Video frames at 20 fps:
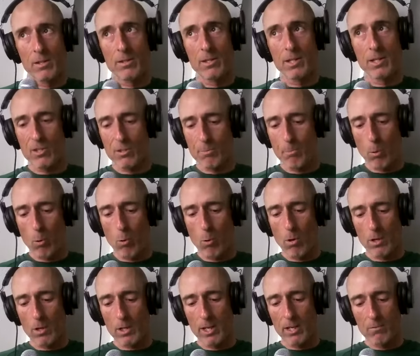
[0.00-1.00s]
this
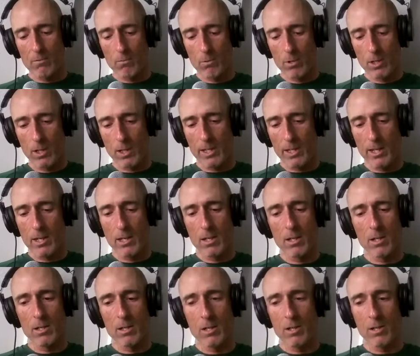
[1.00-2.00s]
sport can really,
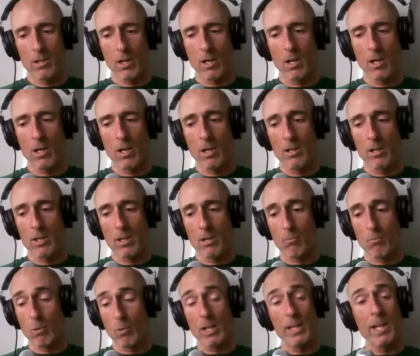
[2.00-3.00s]
uh,
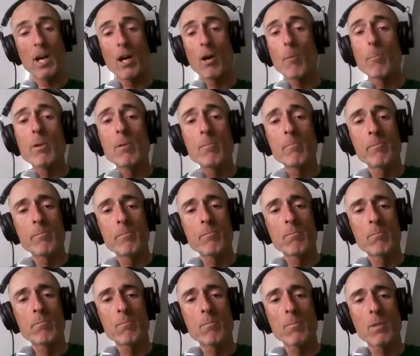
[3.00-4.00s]
really help them
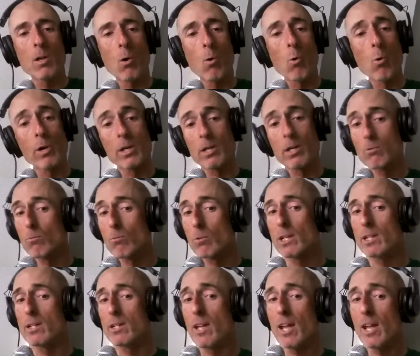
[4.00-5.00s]
or it can
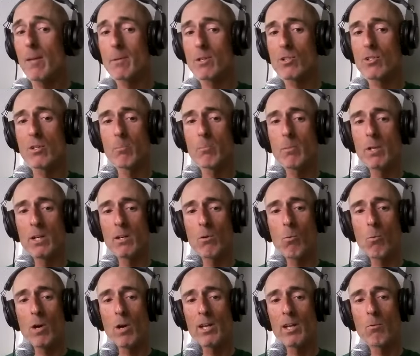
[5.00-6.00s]
really damage them in a
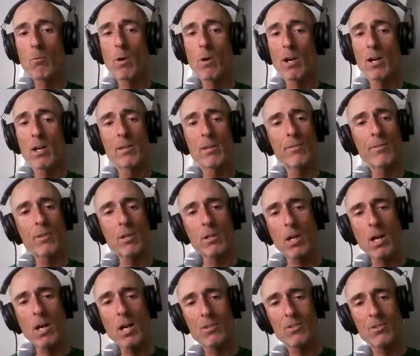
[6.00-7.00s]
way where if they're
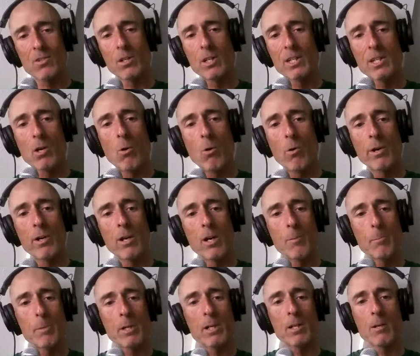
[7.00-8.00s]
constantly going
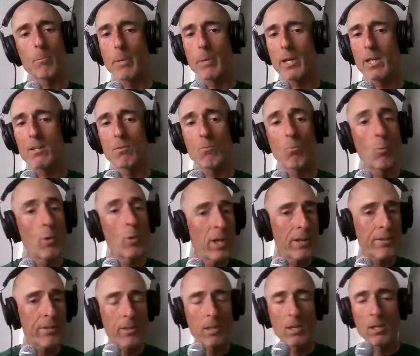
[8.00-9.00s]
up and competing
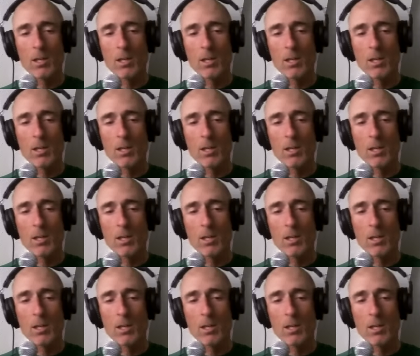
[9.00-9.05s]
with